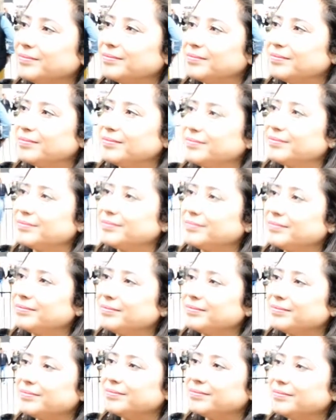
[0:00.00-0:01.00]

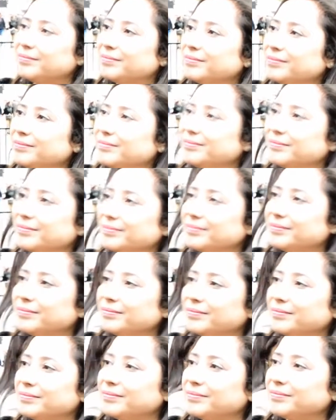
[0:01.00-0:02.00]

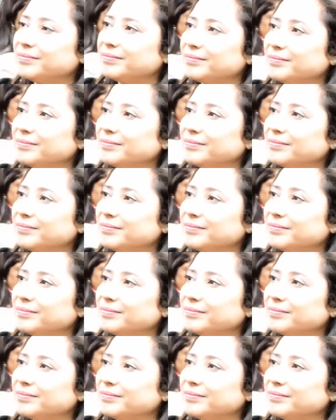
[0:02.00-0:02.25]
No words are spoken by the person on screen.